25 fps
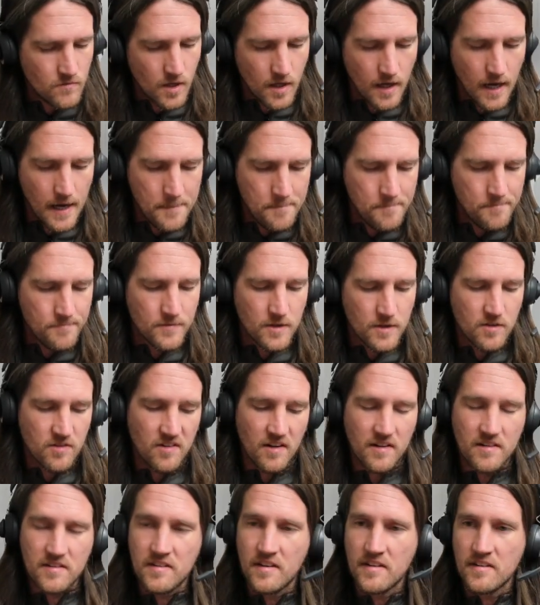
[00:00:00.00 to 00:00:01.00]
Okay, so
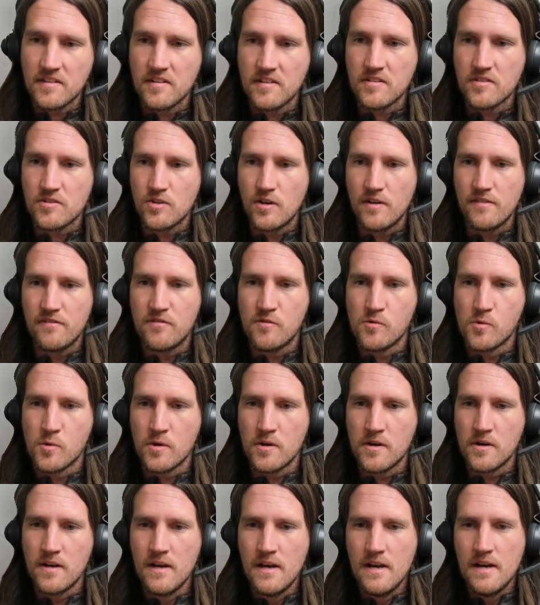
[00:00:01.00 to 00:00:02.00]
that's nice and
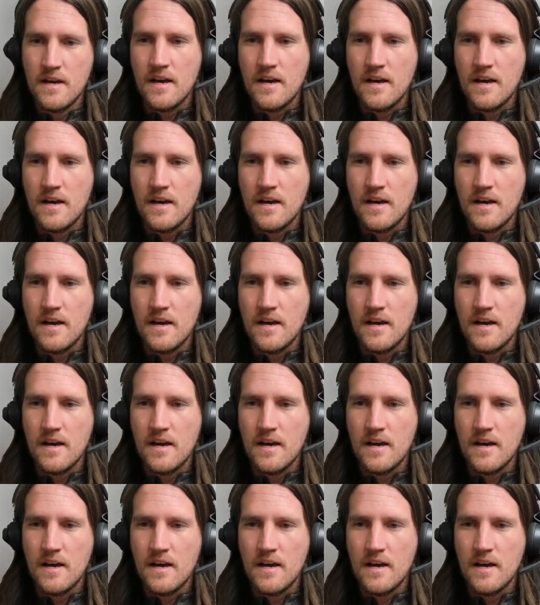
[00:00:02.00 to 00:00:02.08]
straightforward.